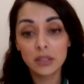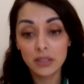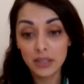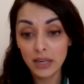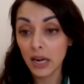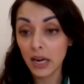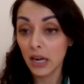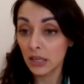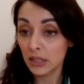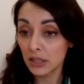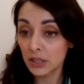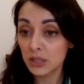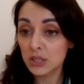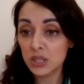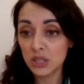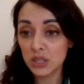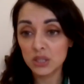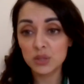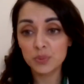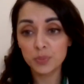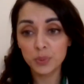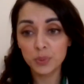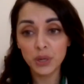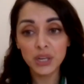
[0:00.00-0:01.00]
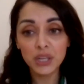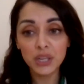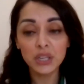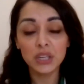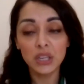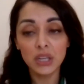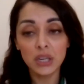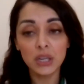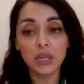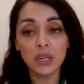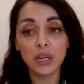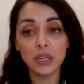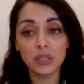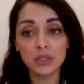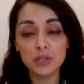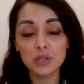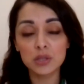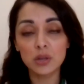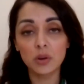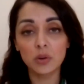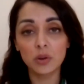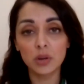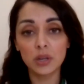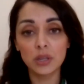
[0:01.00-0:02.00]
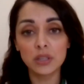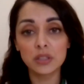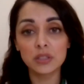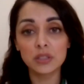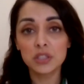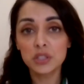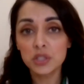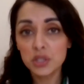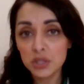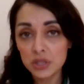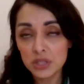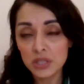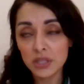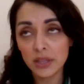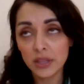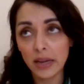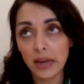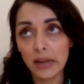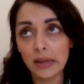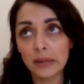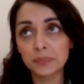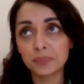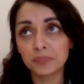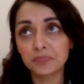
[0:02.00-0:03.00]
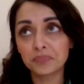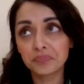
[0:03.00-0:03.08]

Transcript: yeah, it's pretty neat. And so in addition to that,